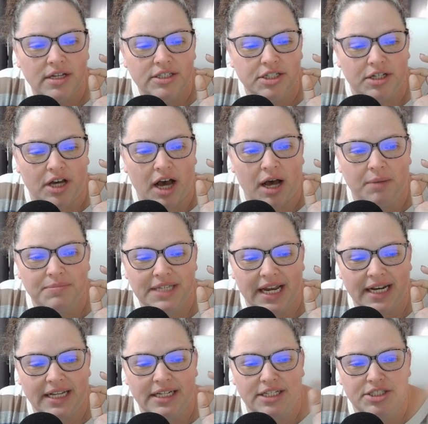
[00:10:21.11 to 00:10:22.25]
to update
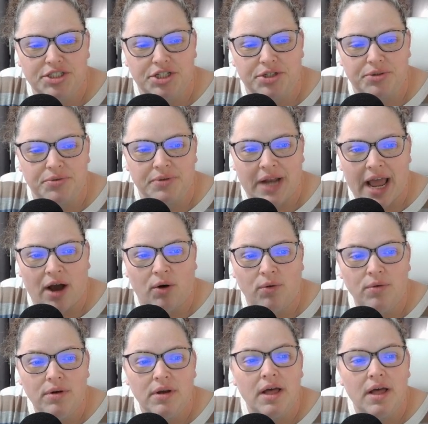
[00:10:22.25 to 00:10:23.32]
it to now.